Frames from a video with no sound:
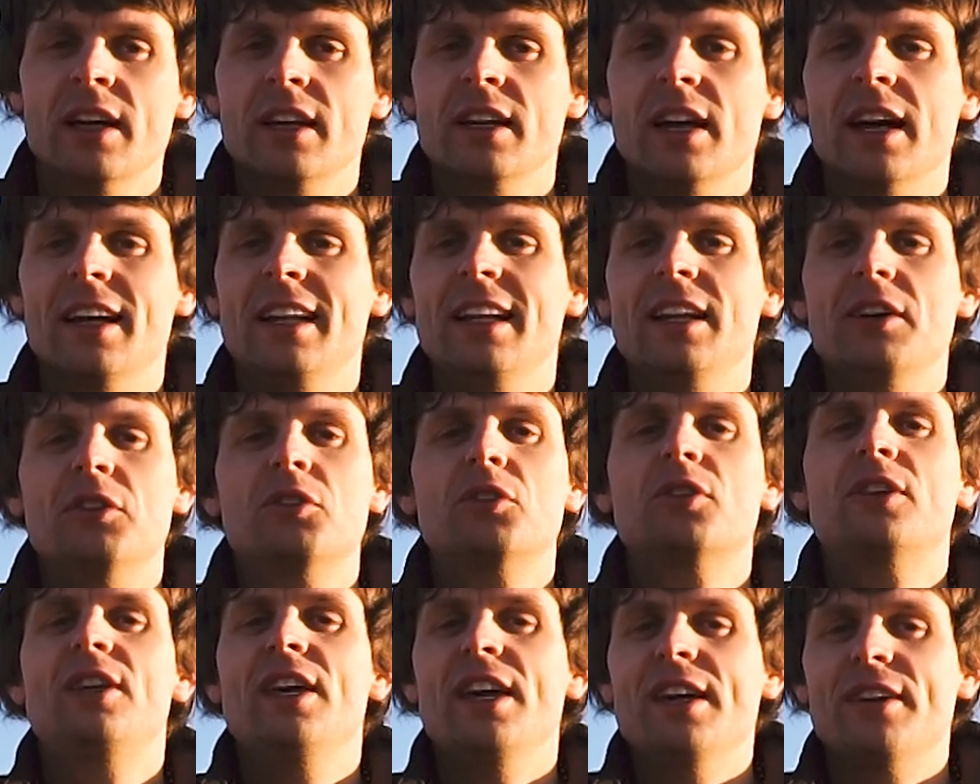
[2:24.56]
a little
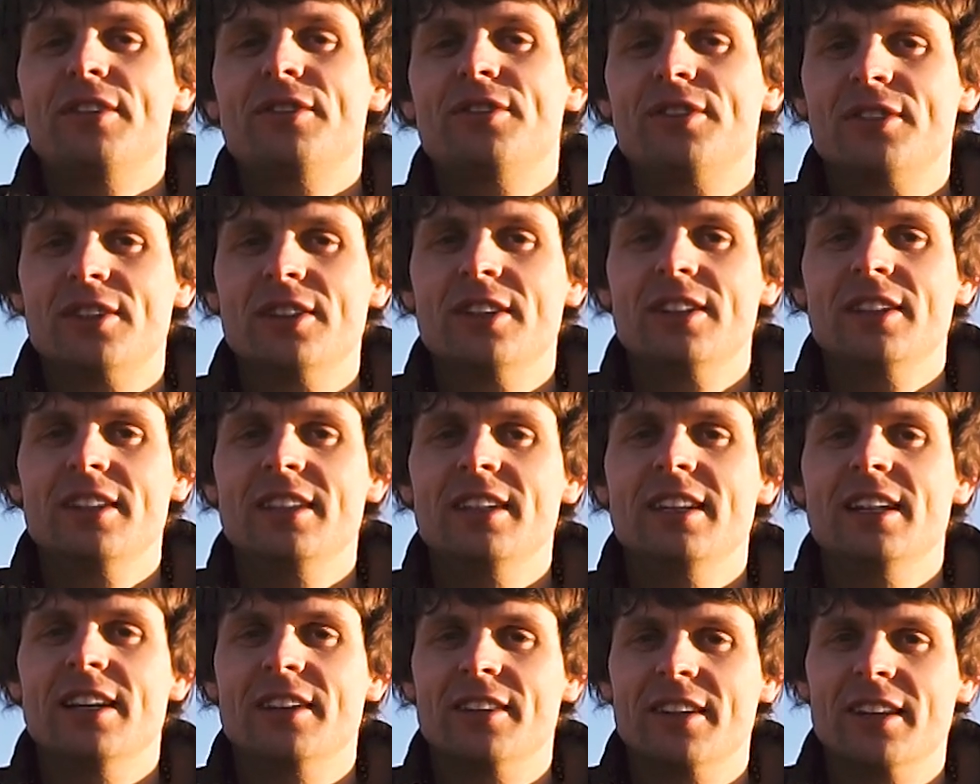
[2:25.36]
gift,
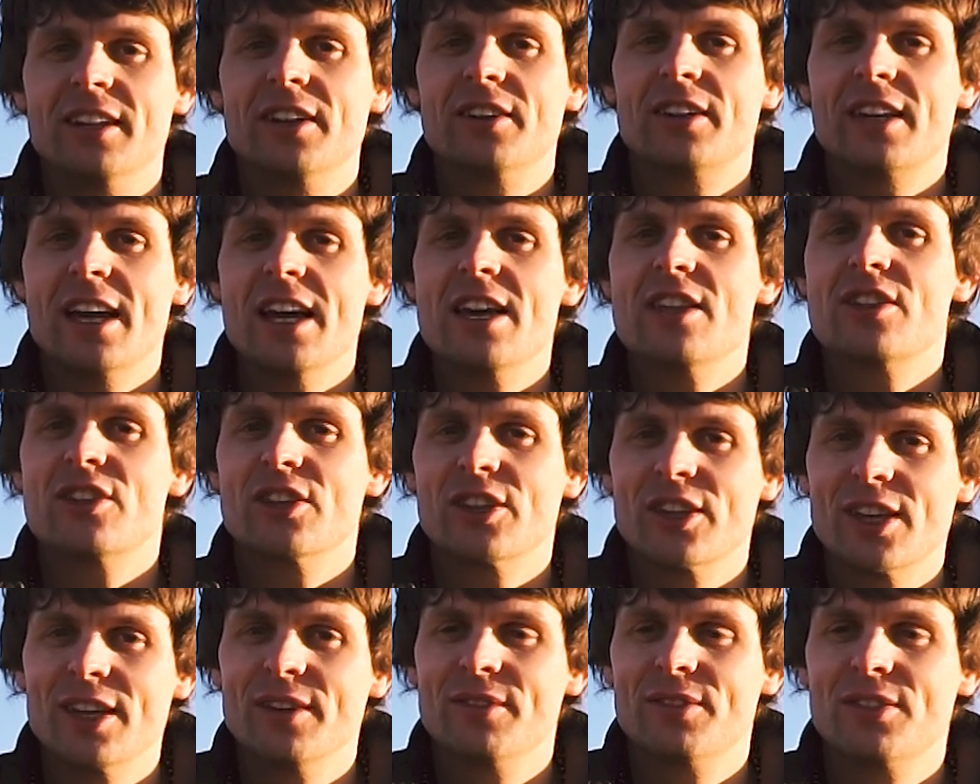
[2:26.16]
you know, the
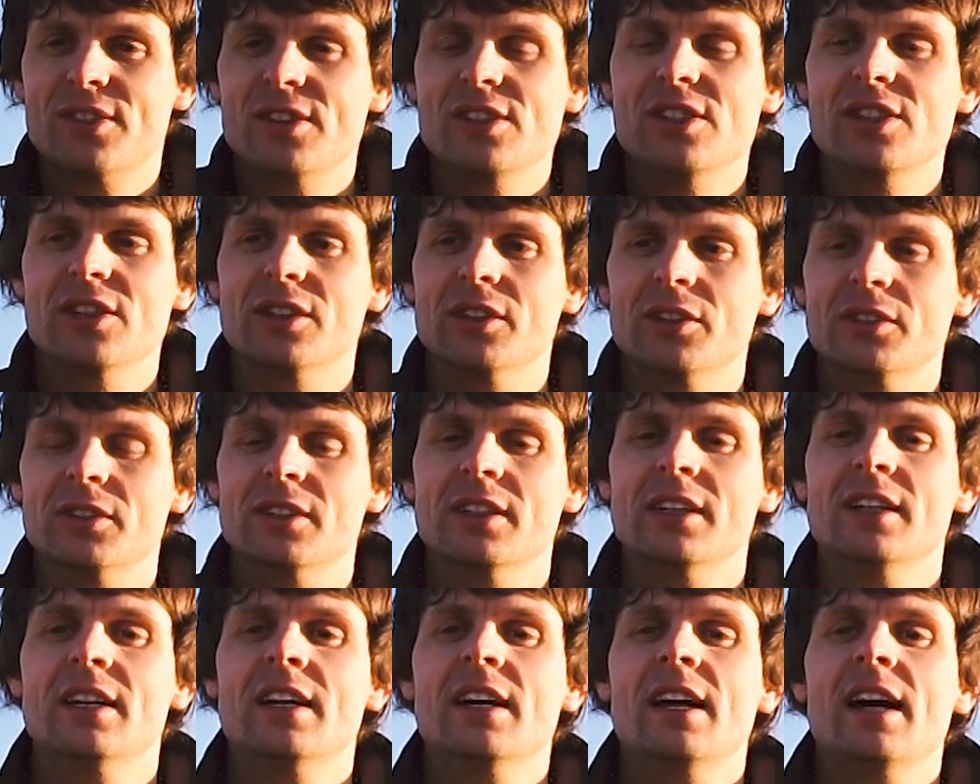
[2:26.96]
location gives to you.
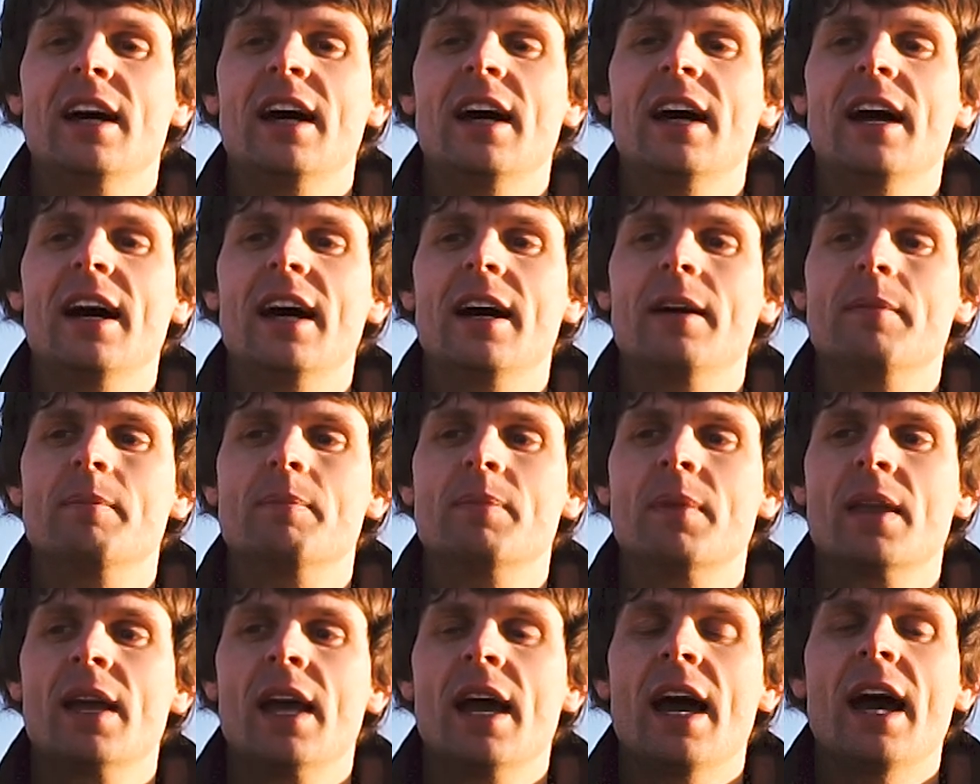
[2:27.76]

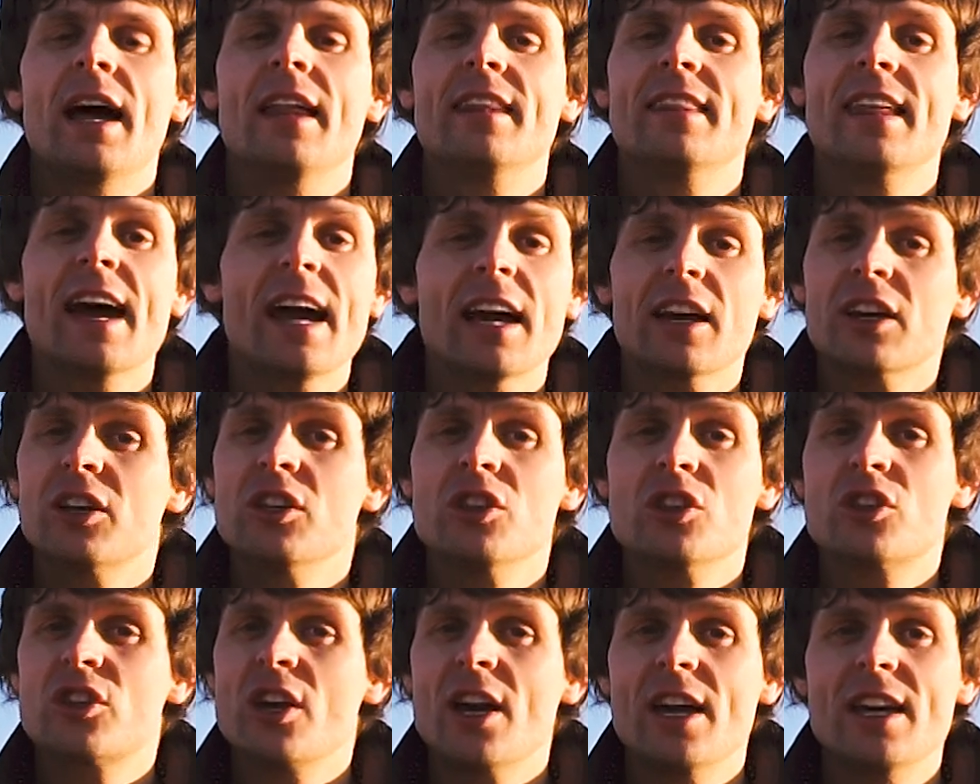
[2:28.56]
Um, and that
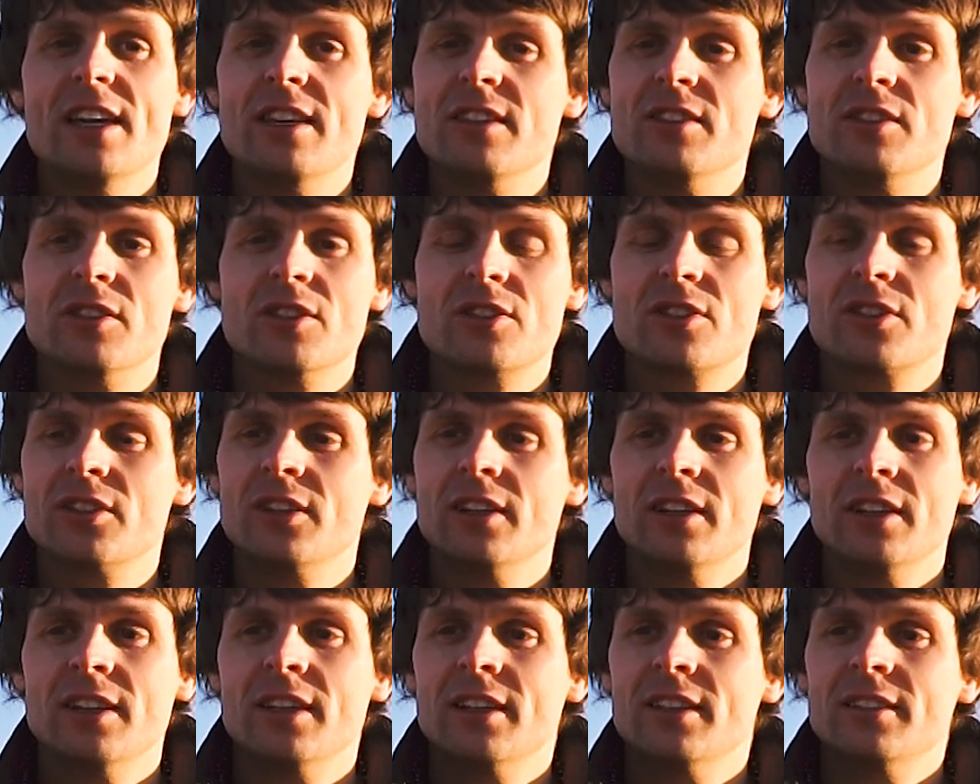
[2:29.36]
can change
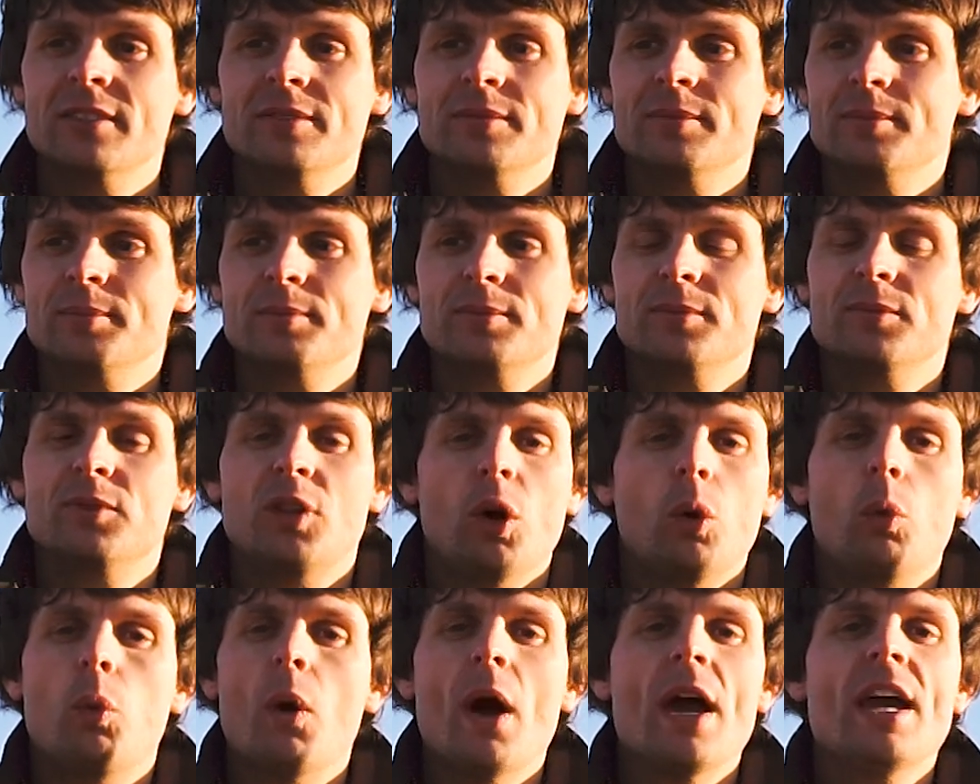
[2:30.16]

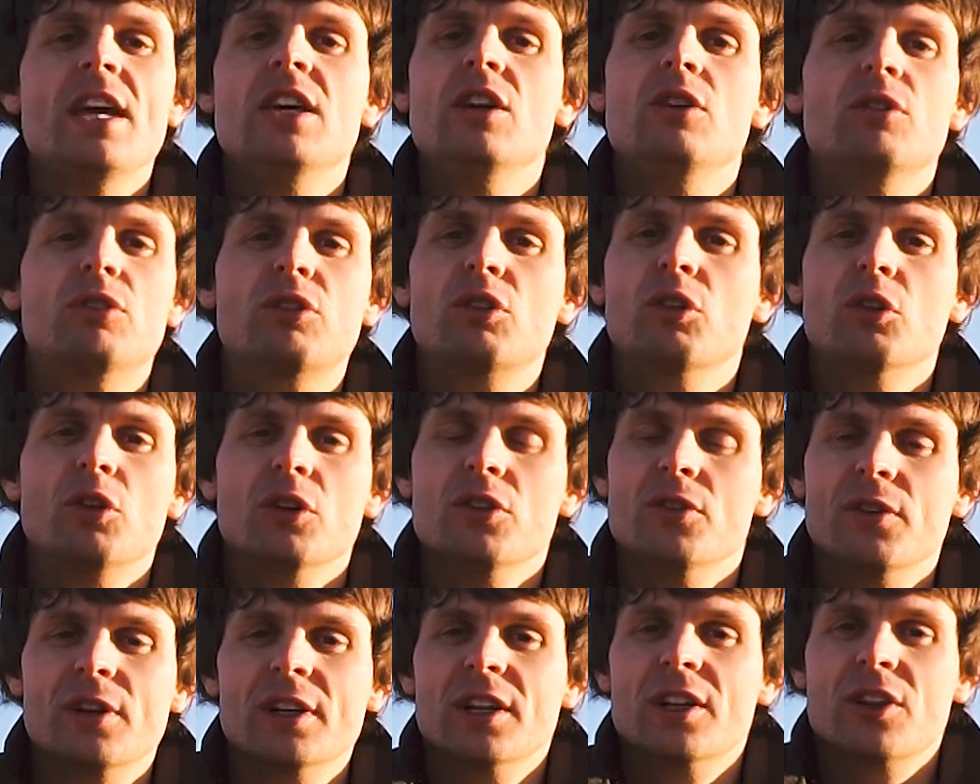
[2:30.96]
the way you thought
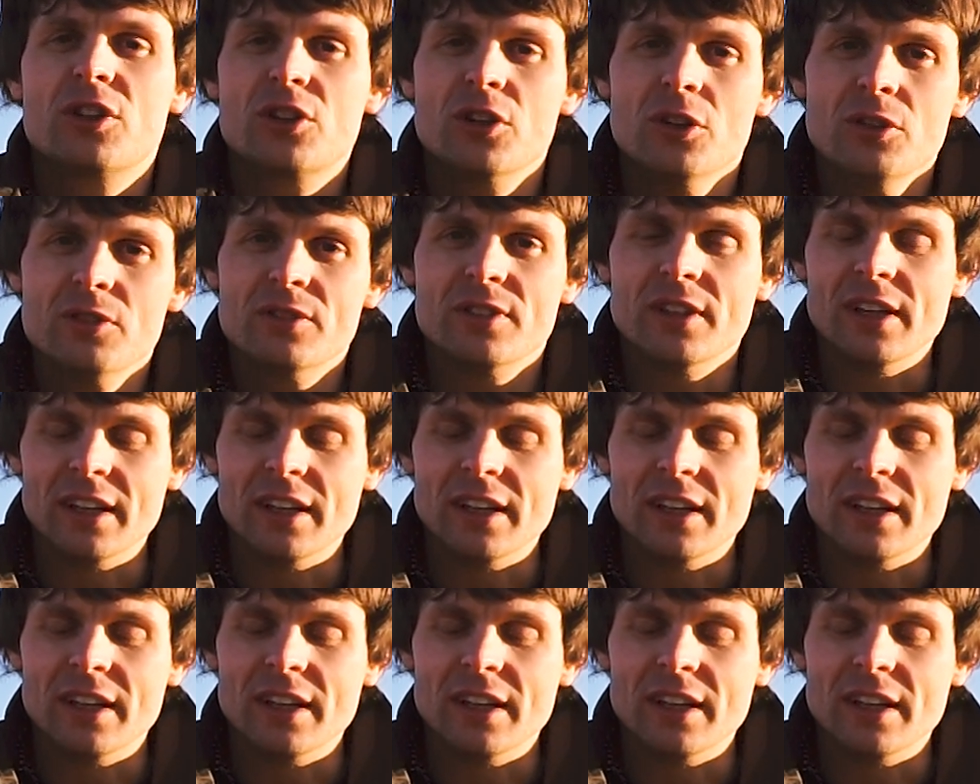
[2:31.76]
you were going to shoot